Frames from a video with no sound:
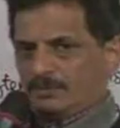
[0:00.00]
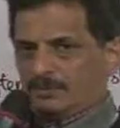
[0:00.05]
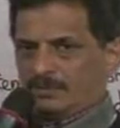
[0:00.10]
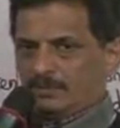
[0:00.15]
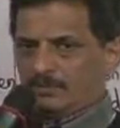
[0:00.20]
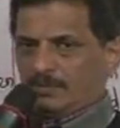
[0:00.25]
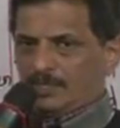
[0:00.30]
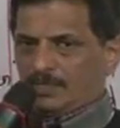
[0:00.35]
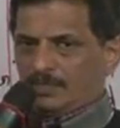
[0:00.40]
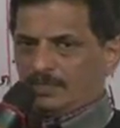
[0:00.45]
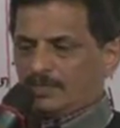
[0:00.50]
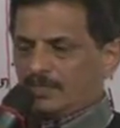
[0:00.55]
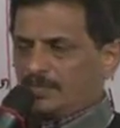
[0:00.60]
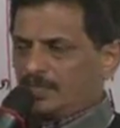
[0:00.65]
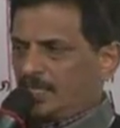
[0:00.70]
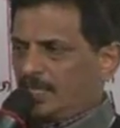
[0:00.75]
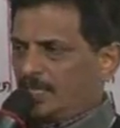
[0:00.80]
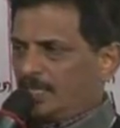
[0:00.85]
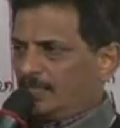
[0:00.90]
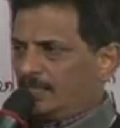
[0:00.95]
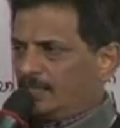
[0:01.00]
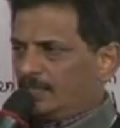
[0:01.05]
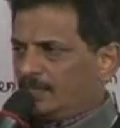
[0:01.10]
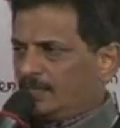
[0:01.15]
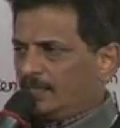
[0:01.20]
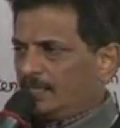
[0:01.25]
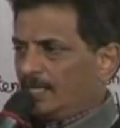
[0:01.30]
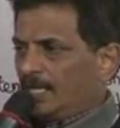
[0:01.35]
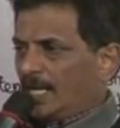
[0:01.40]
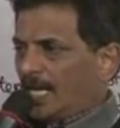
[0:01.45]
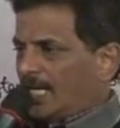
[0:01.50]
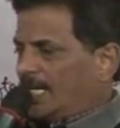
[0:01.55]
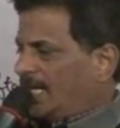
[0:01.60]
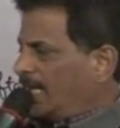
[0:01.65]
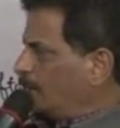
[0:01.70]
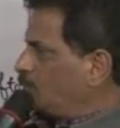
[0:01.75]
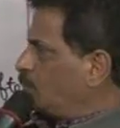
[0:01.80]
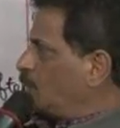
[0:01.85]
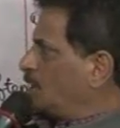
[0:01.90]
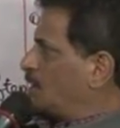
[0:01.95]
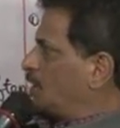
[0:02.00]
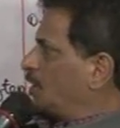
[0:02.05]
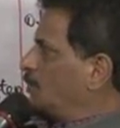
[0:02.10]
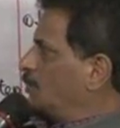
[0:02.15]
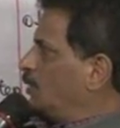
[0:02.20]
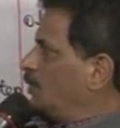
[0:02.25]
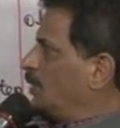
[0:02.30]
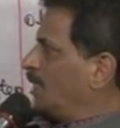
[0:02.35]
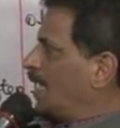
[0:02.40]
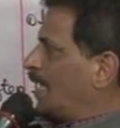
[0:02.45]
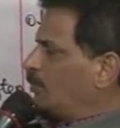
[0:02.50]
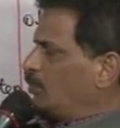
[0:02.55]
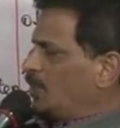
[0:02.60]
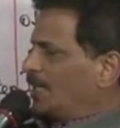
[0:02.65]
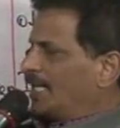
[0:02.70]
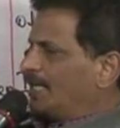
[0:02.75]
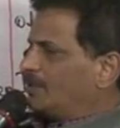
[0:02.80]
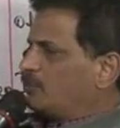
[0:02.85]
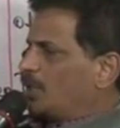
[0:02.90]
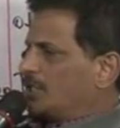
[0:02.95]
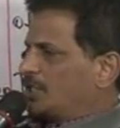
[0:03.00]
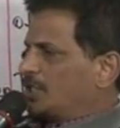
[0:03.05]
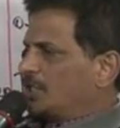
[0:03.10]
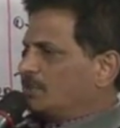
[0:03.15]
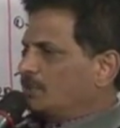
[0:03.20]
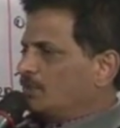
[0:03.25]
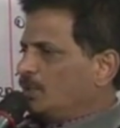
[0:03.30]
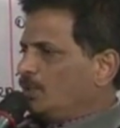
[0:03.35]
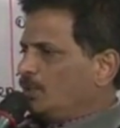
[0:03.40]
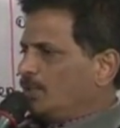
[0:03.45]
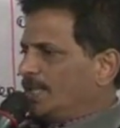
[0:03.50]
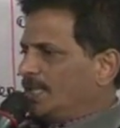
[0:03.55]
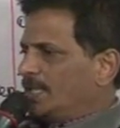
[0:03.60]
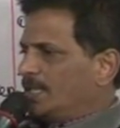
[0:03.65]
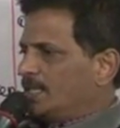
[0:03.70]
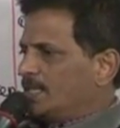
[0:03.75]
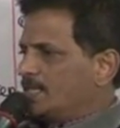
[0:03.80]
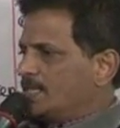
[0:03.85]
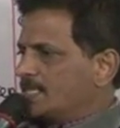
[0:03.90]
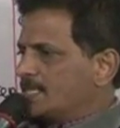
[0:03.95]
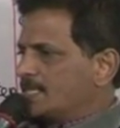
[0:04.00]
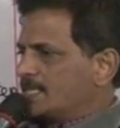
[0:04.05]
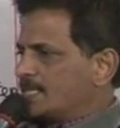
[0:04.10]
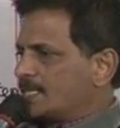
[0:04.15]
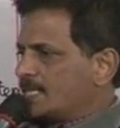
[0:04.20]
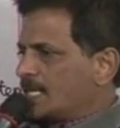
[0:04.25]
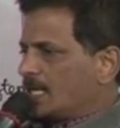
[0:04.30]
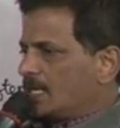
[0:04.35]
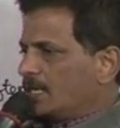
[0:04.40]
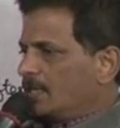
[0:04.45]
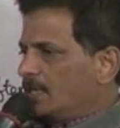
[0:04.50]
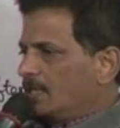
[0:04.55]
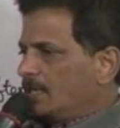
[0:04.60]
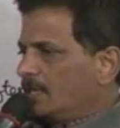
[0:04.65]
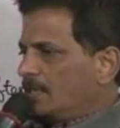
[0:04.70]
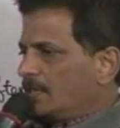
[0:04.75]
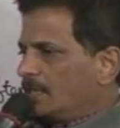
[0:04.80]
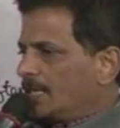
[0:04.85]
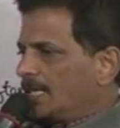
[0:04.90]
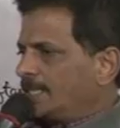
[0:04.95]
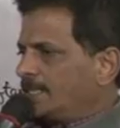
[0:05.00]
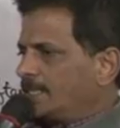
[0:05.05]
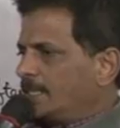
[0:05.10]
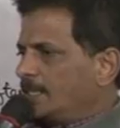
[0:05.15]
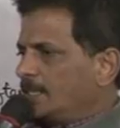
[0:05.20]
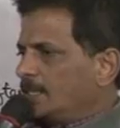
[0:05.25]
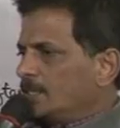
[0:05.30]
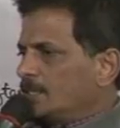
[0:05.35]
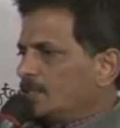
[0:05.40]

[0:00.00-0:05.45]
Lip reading: Able to understand? I like watching movie. I would like watching movies. Right?